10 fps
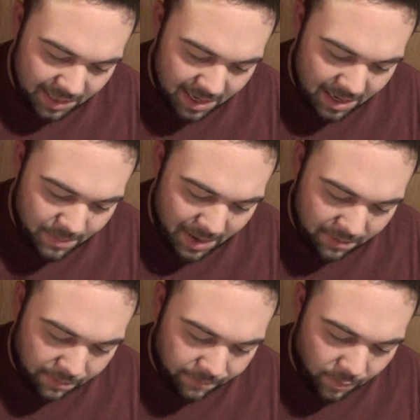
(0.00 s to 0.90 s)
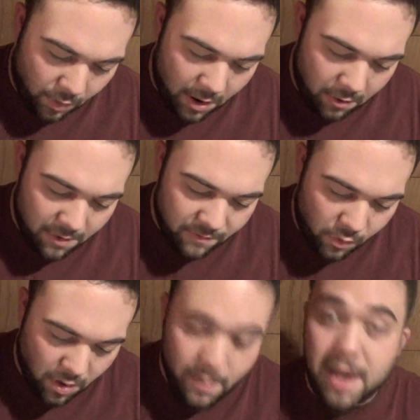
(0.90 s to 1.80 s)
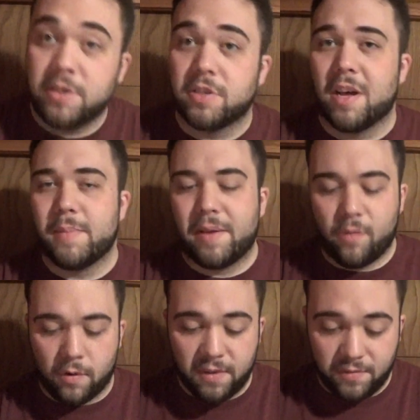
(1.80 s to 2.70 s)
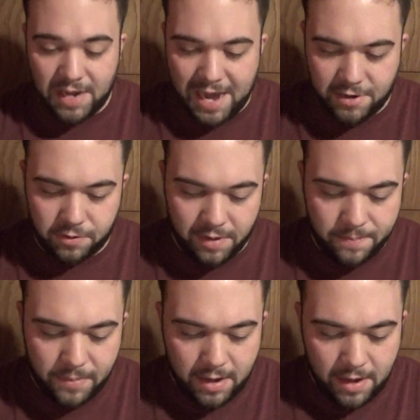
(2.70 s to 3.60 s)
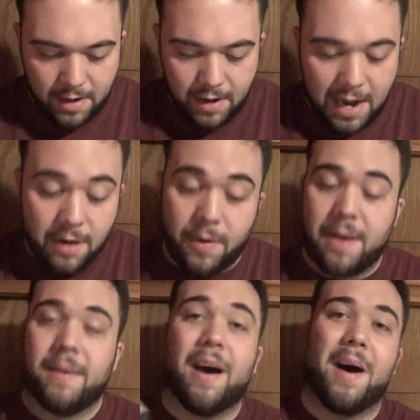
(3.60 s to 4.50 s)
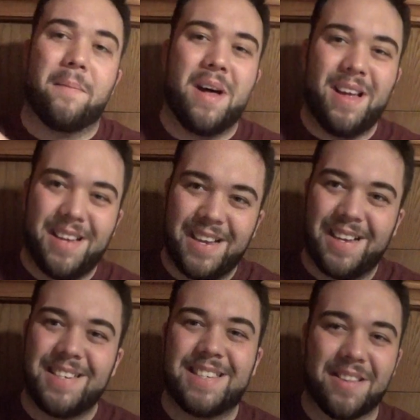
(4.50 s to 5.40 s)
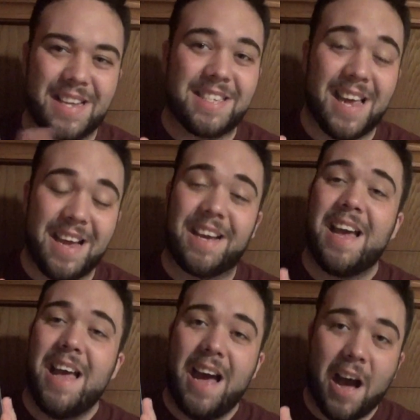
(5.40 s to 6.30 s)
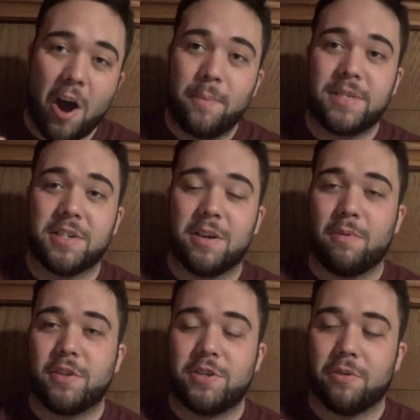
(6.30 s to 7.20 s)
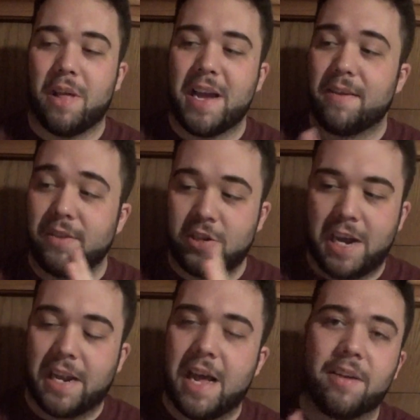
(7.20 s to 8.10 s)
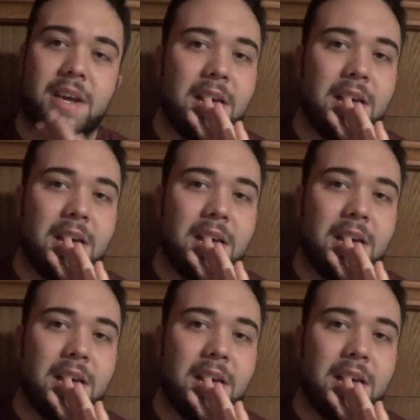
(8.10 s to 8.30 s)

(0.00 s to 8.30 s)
about 440 pages long, about 450 actually. Anyway, so that's Ink. I hope it's a good one that you'll like if you check it out.